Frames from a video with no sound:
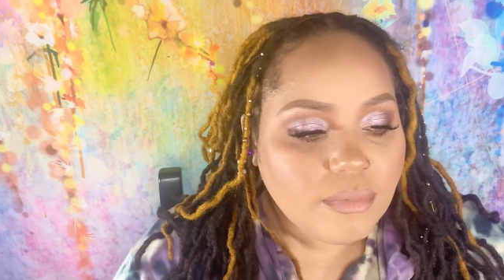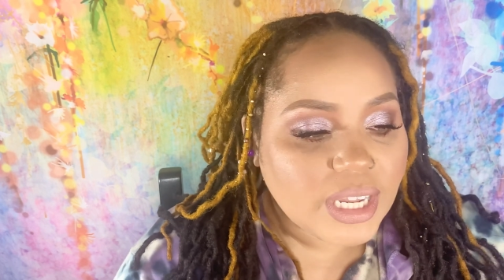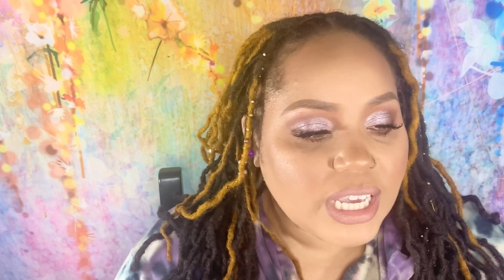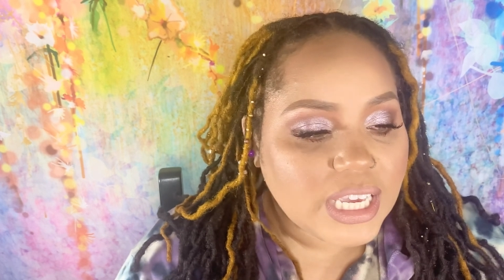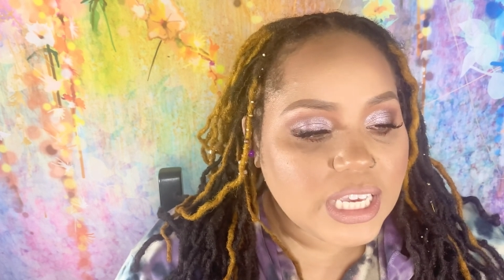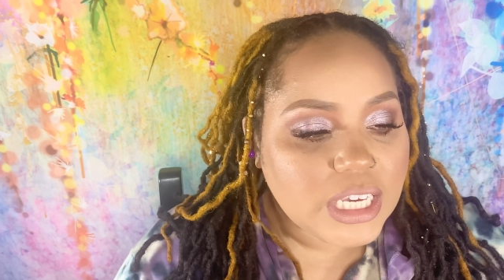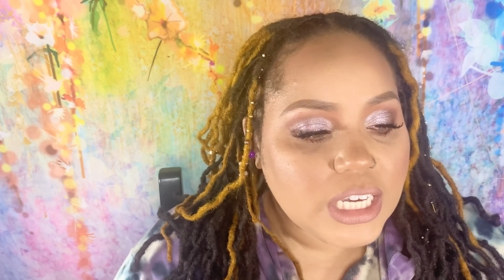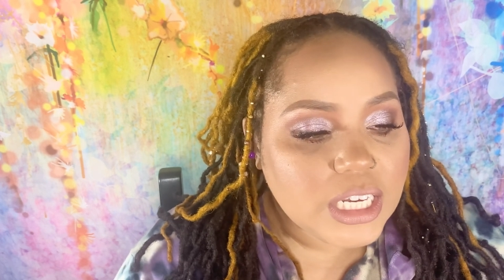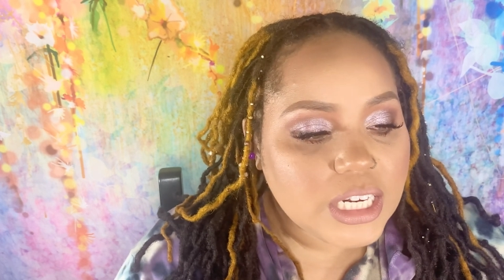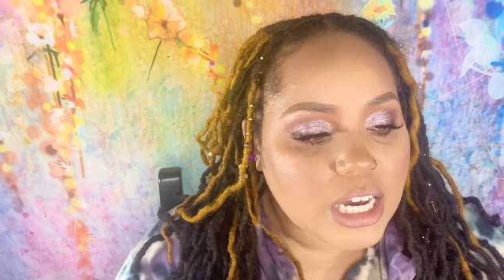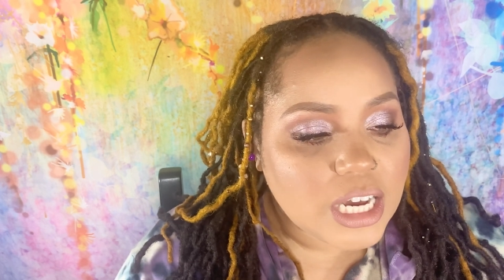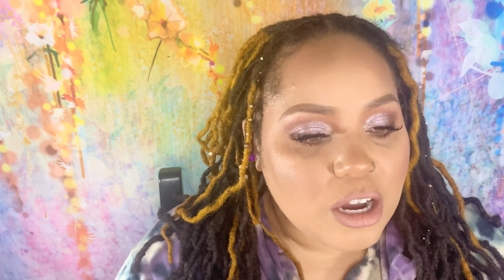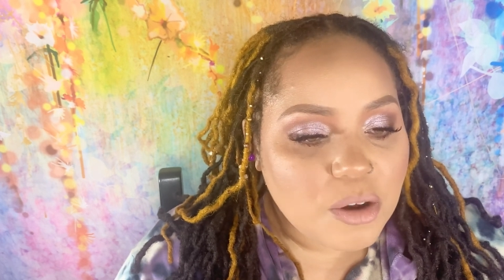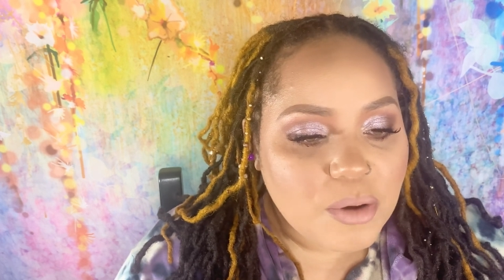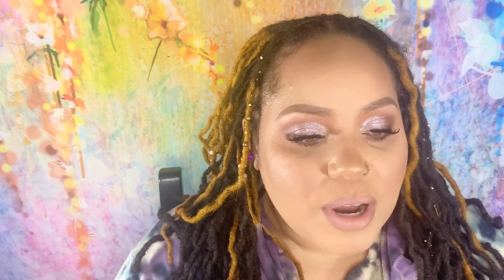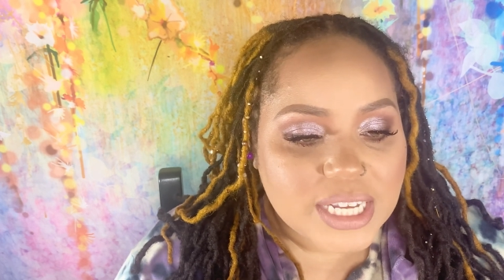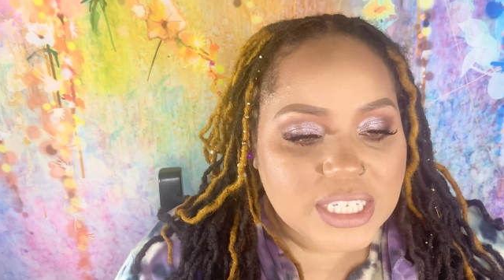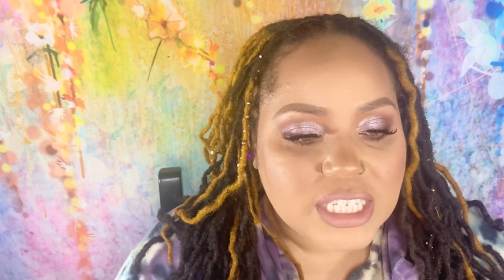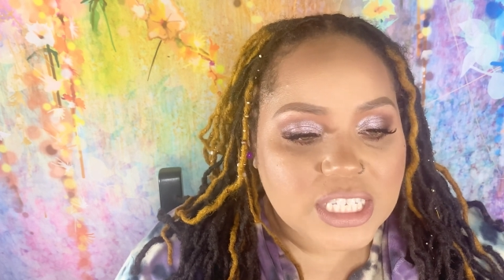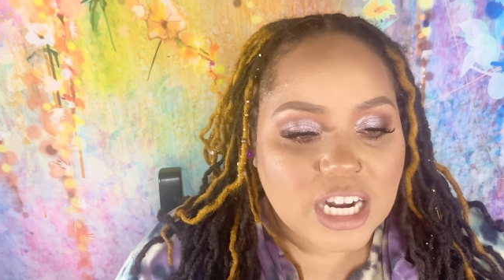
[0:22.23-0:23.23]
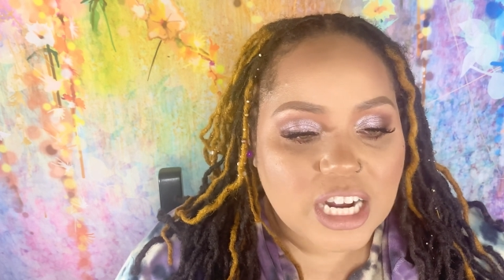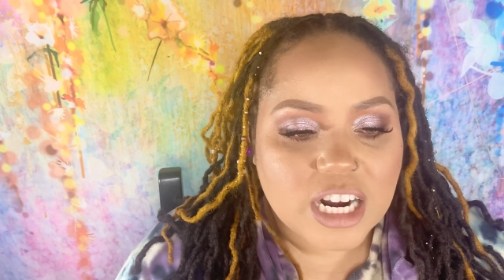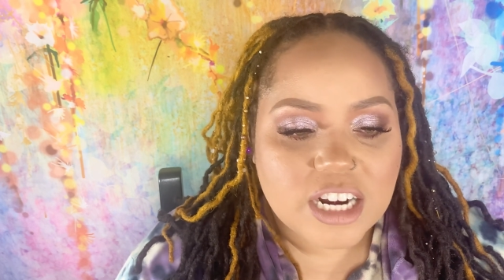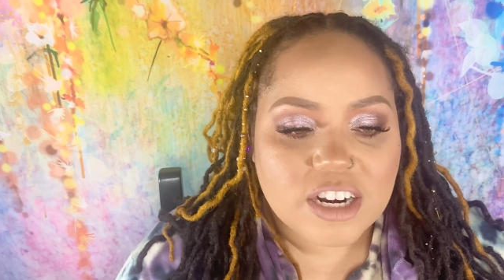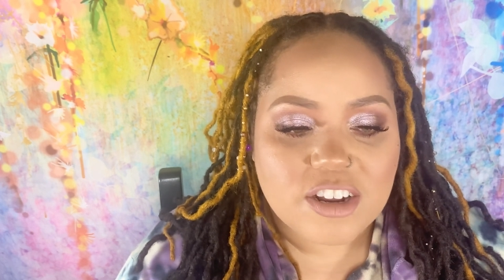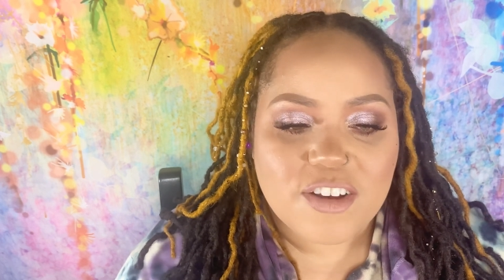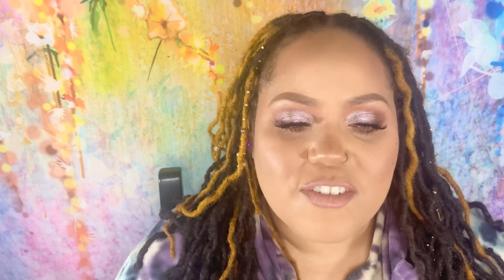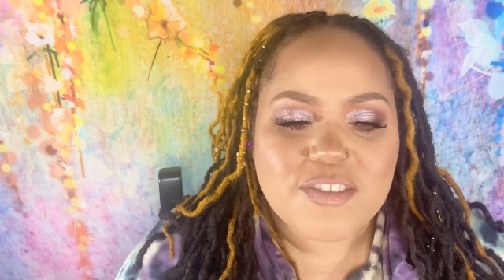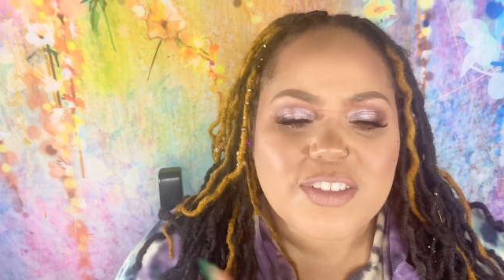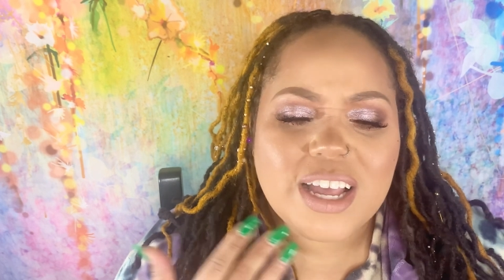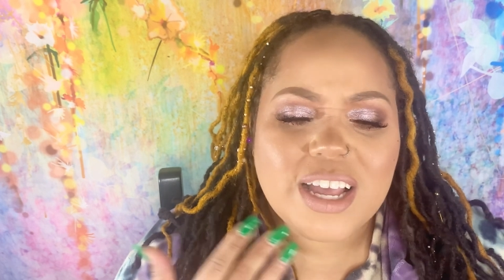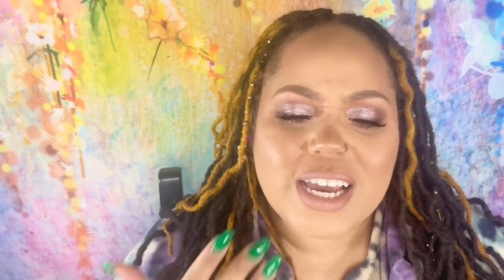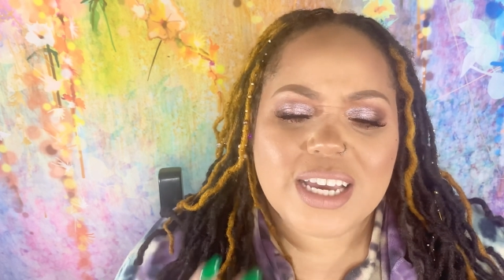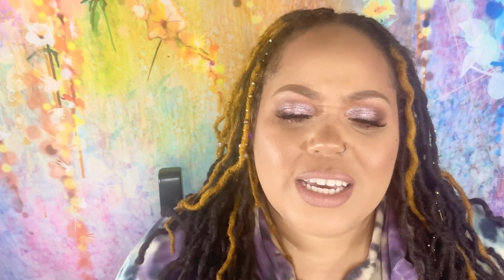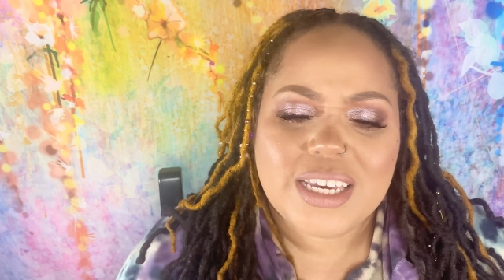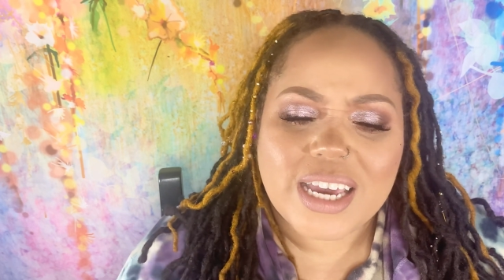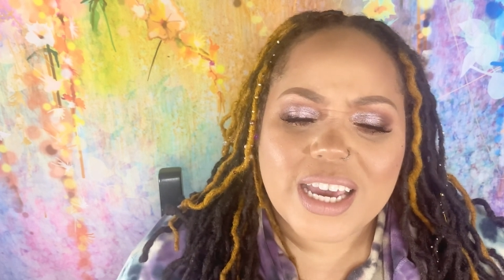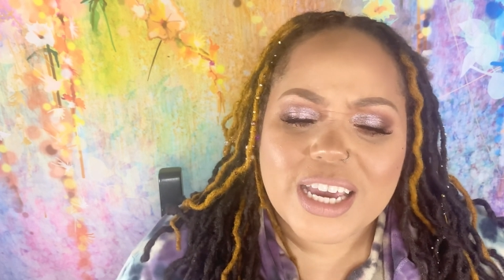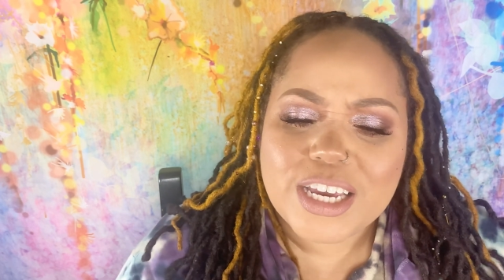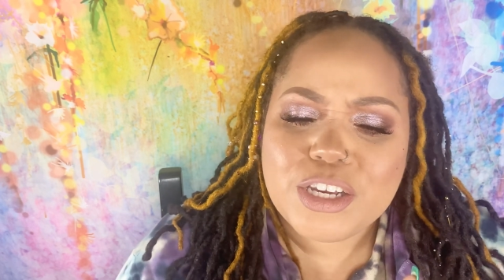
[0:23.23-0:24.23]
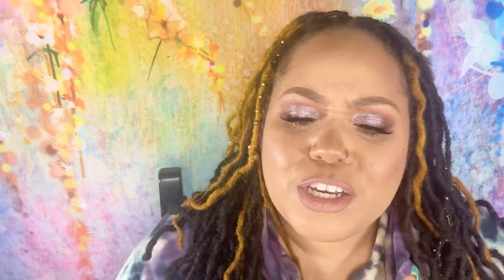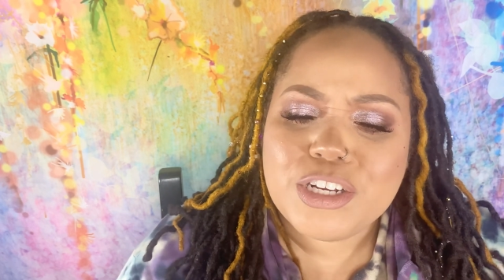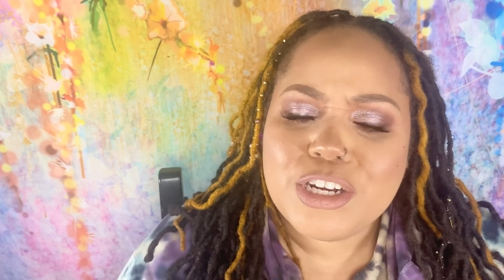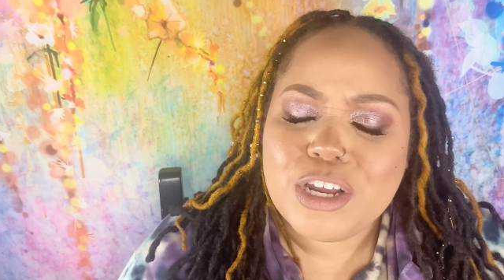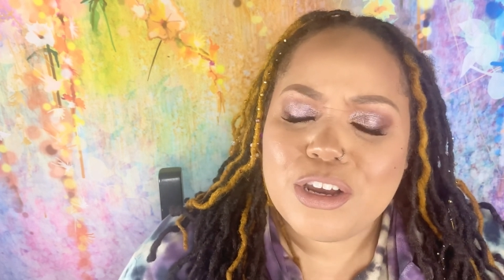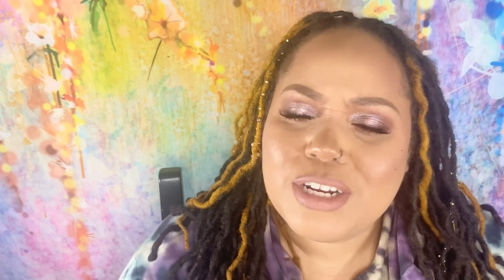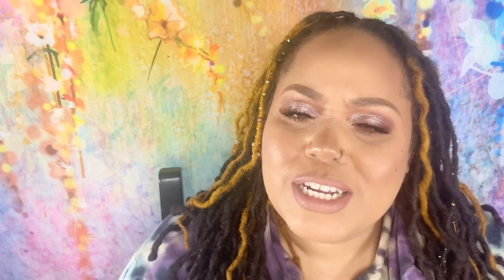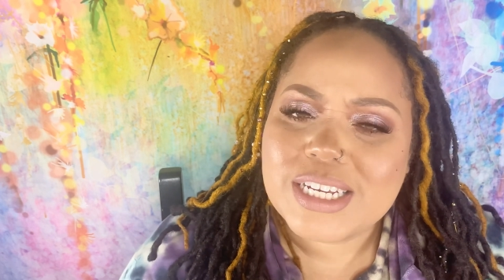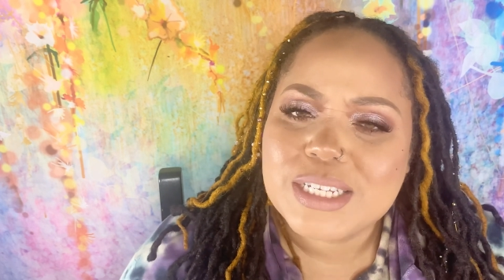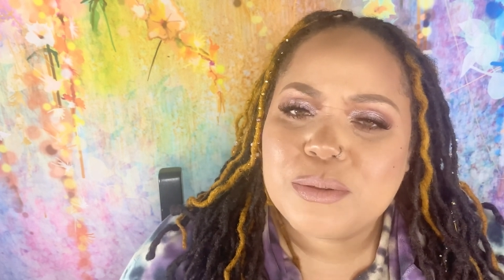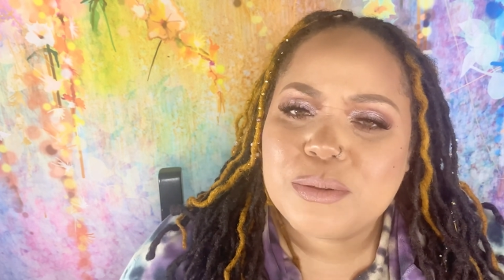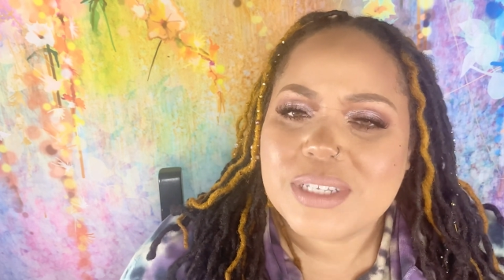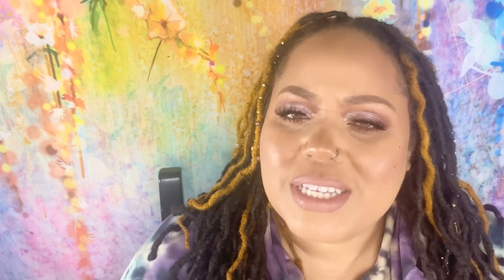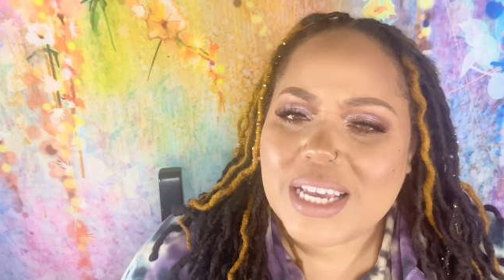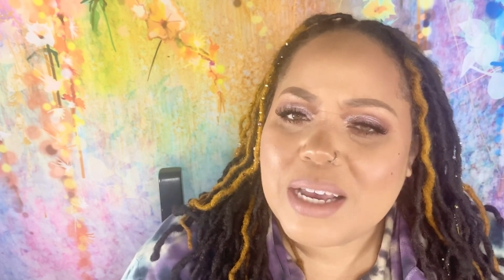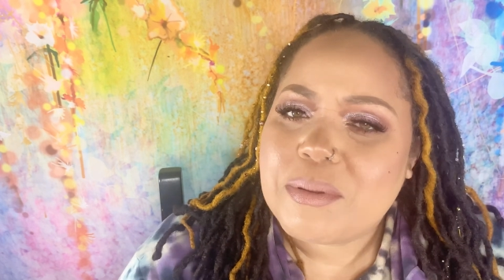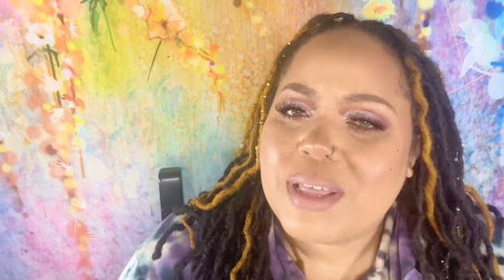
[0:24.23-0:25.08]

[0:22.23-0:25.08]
you know, I started off like, yeah, you know, that's what's up.